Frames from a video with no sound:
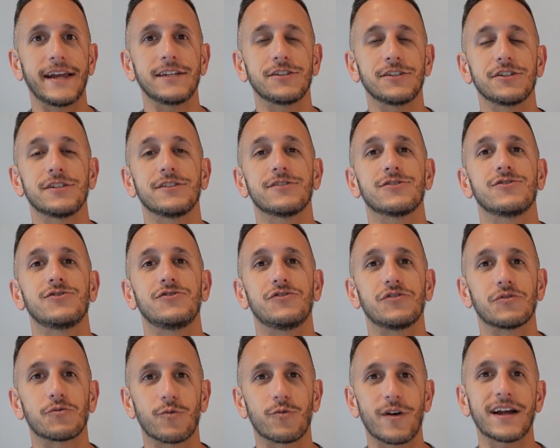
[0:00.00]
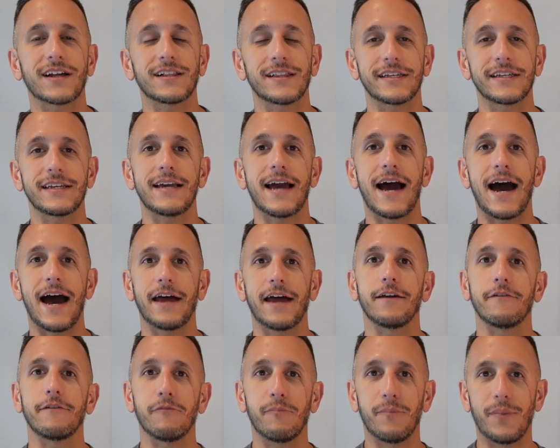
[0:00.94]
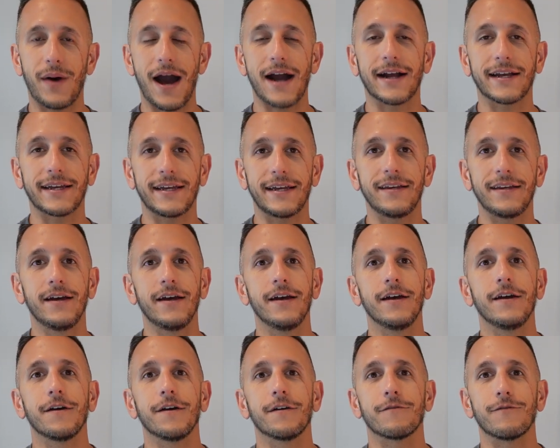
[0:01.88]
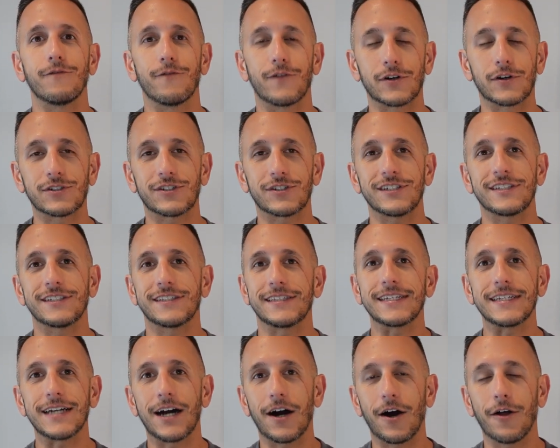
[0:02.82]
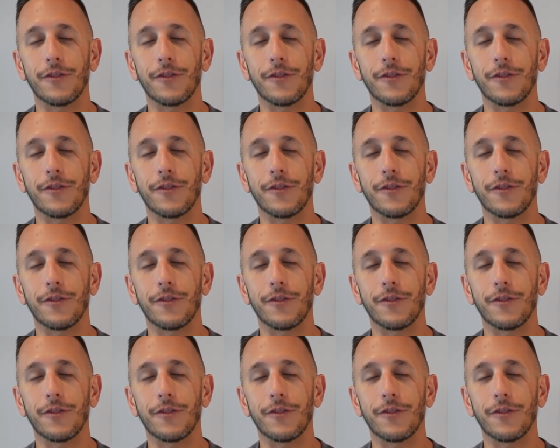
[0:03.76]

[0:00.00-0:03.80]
agents directly out of pocket versus the